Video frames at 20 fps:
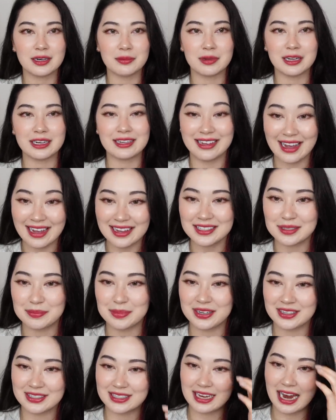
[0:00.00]
And I'm like, yes,
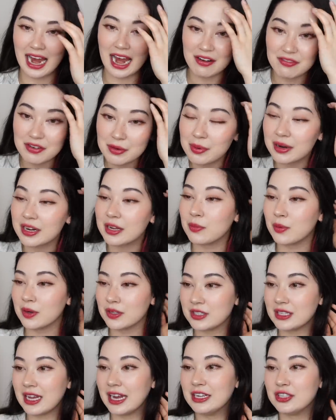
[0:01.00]
because everybody
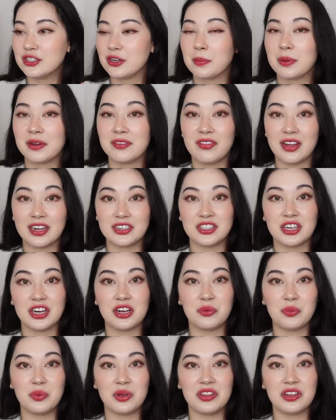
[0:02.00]
wants a shopping
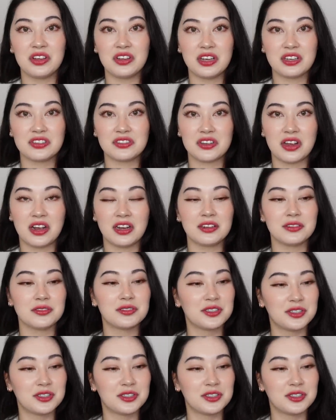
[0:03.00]
voucher with YesStyle.